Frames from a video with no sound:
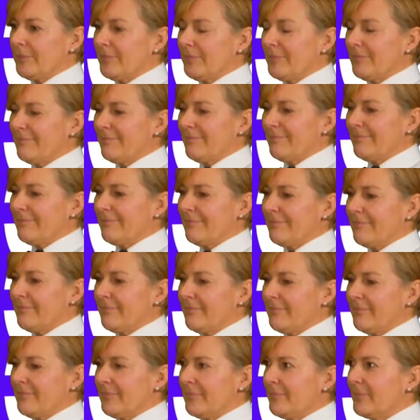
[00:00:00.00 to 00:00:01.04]

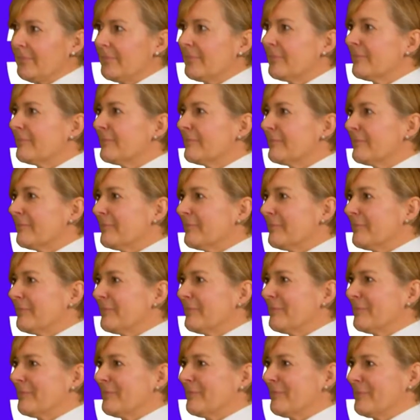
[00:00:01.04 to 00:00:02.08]

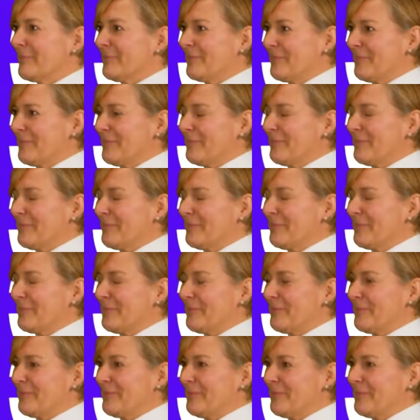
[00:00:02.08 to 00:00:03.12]

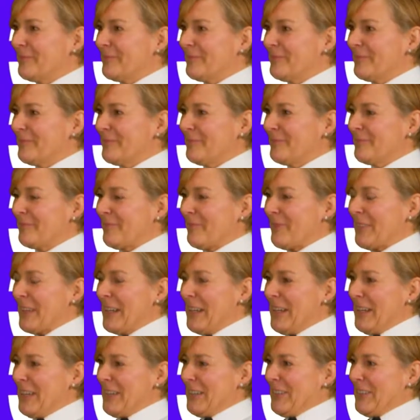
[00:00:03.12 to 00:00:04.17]

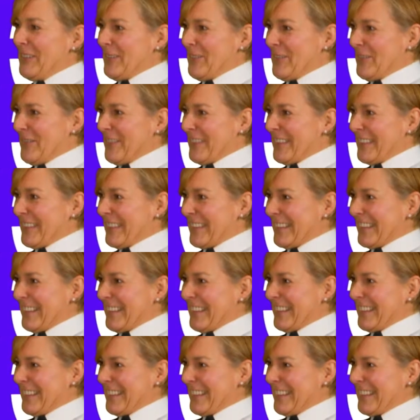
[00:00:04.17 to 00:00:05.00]
(not speaking)